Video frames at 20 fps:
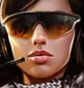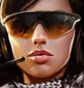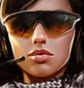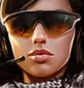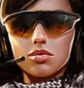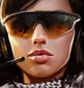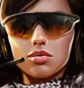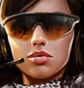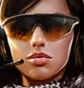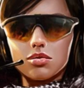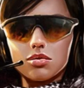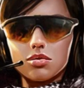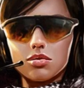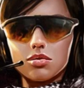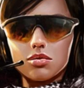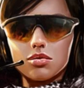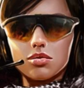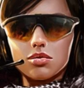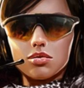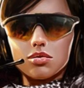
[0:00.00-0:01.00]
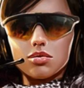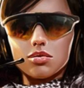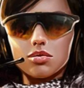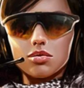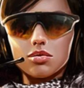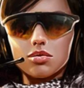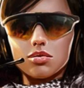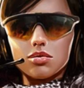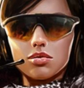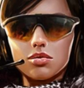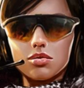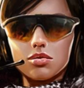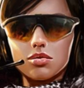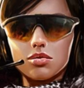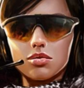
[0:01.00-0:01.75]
(silence)